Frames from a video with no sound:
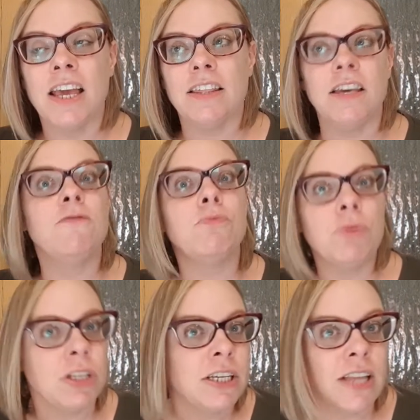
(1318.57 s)
they've
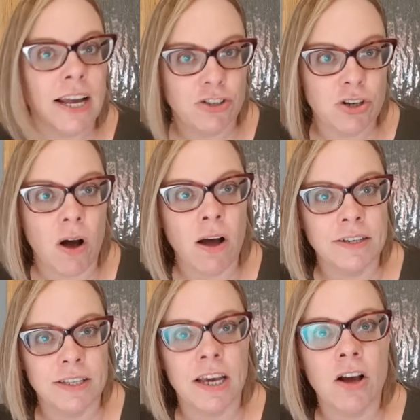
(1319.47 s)
really latched on
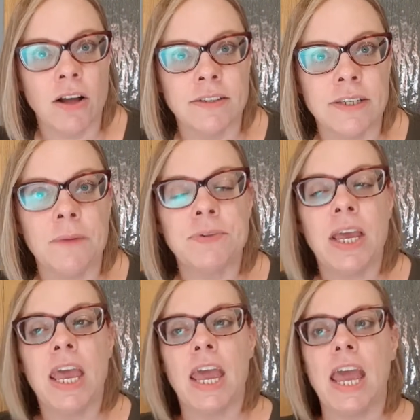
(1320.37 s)
to that concept.
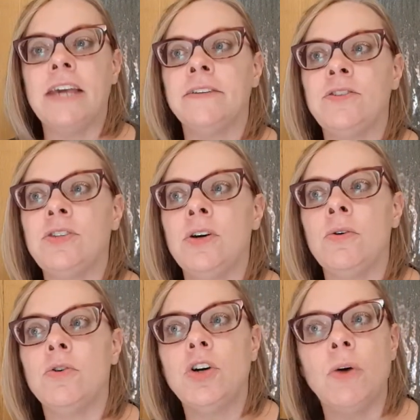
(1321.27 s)
And
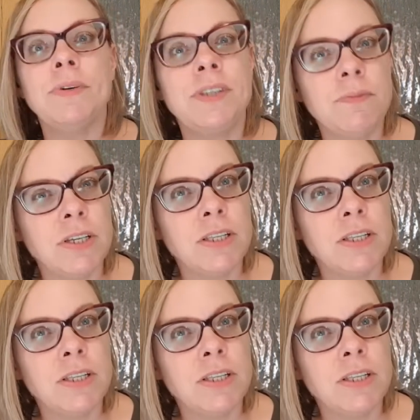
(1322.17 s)
so go with something